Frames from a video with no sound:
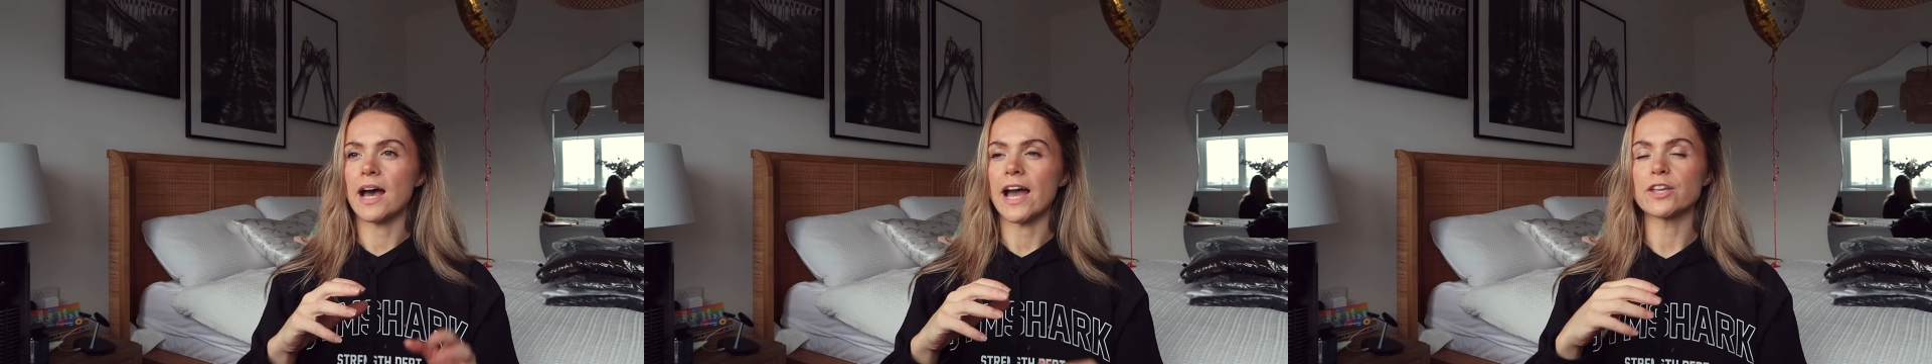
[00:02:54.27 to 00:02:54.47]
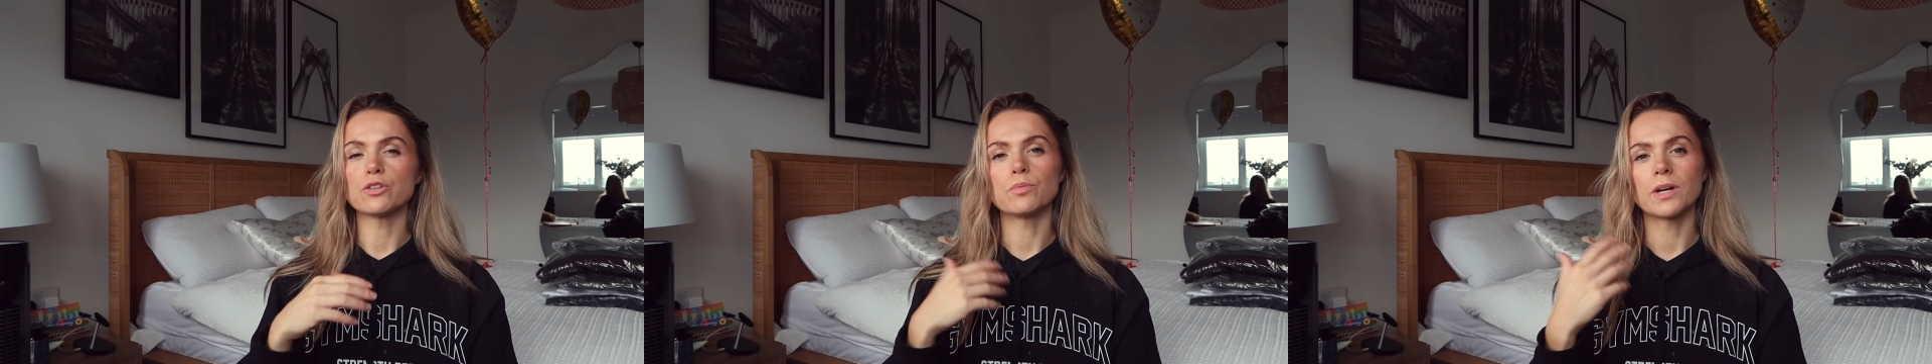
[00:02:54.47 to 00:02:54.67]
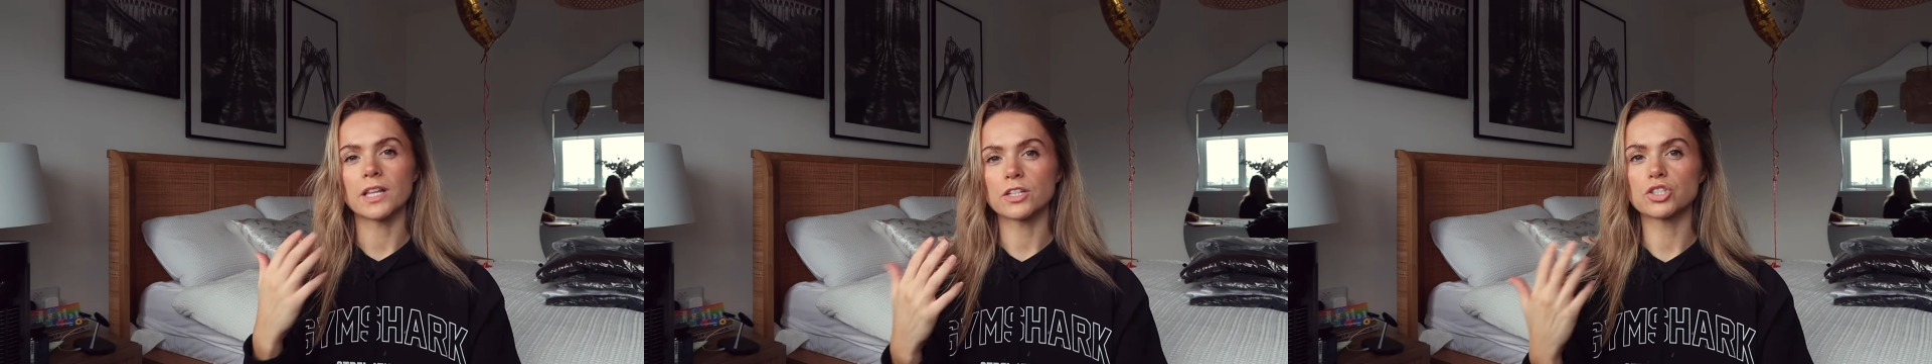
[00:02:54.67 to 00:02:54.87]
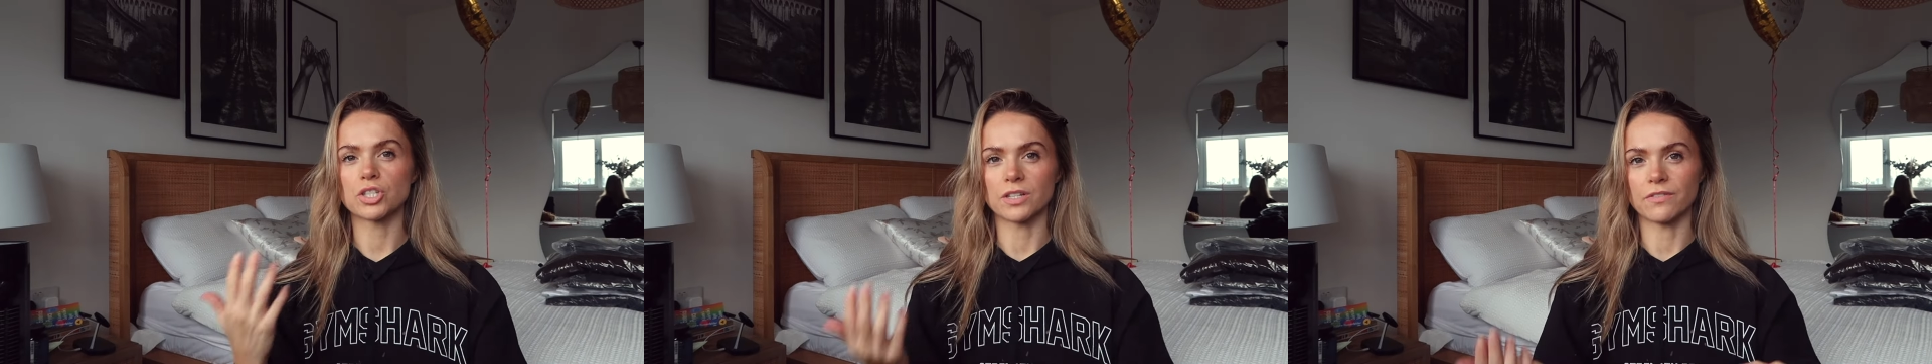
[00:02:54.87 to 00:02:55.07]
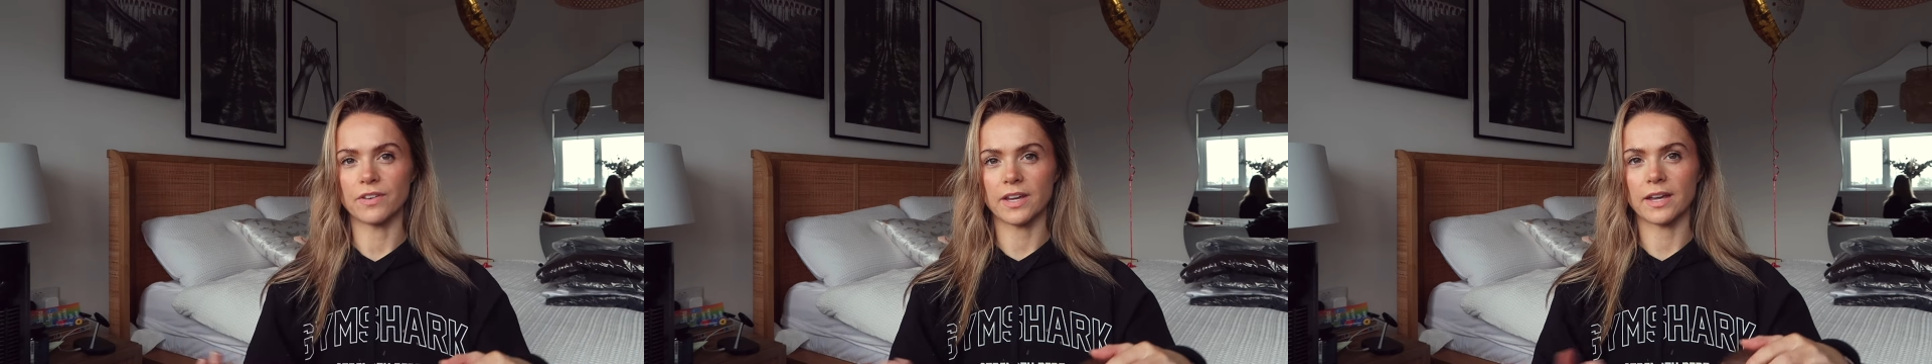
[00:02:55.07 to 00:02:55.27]
and you will
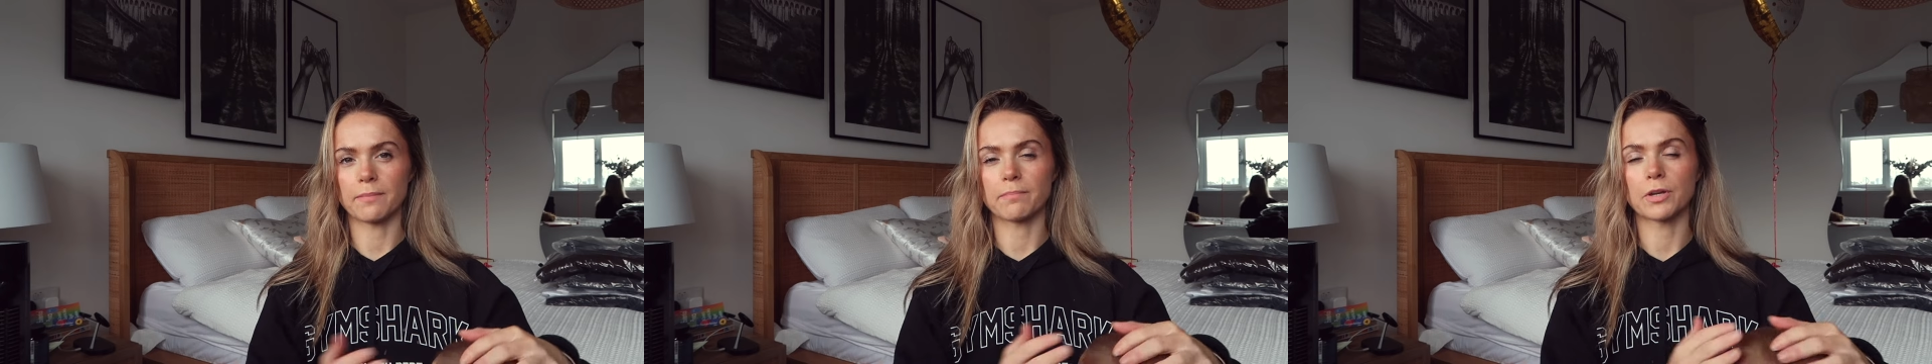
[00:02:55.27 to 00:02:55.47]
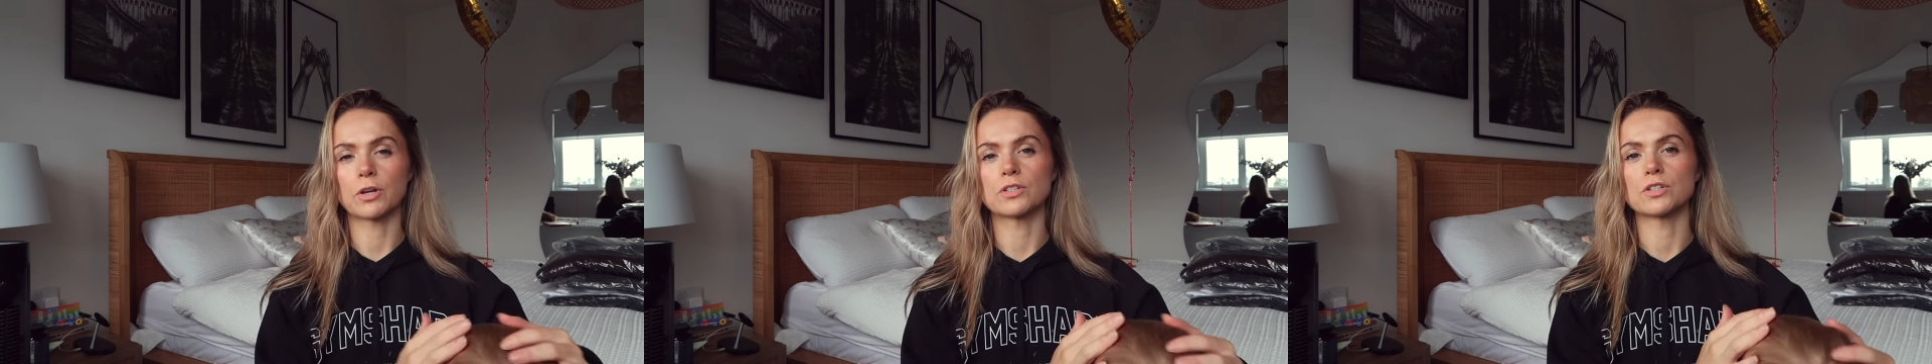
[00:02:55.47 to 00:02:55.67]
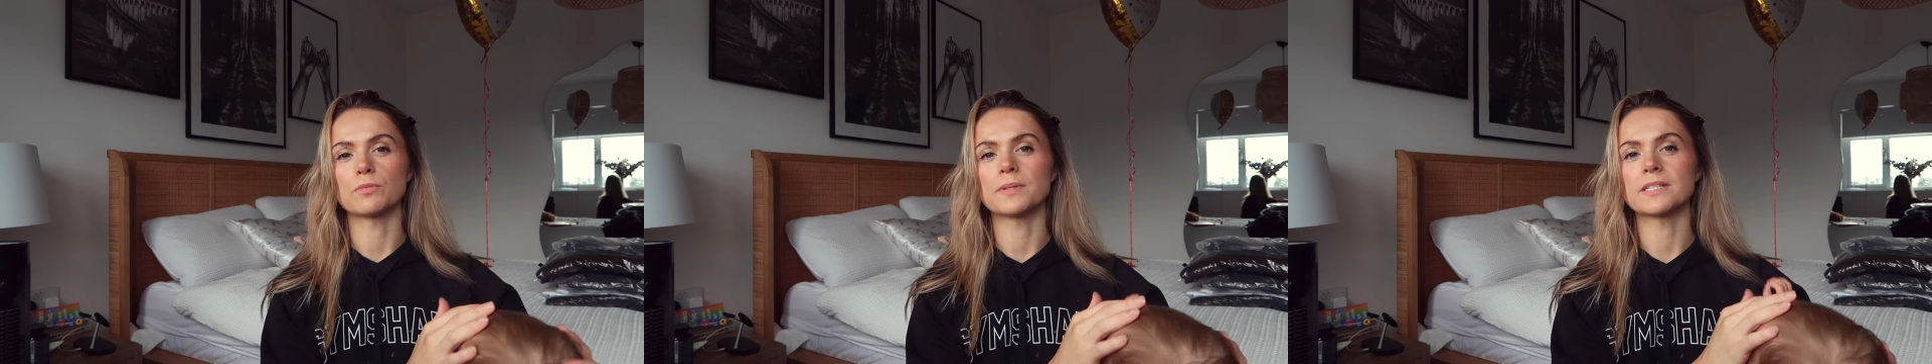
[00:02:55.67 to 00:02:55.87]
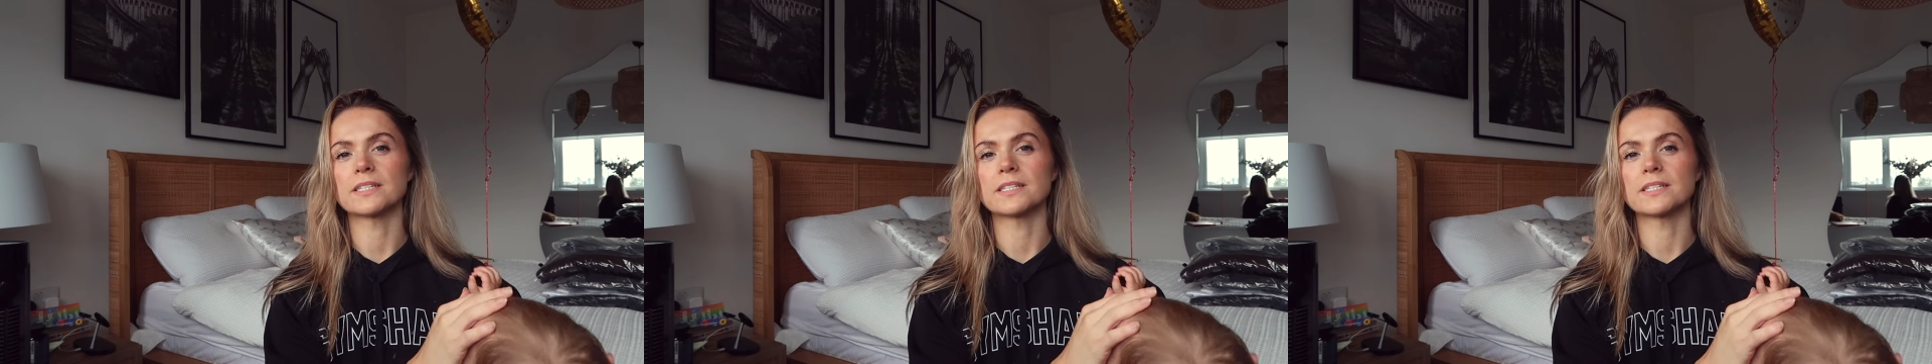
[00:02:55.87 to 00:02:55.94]
achieve it, because it'll be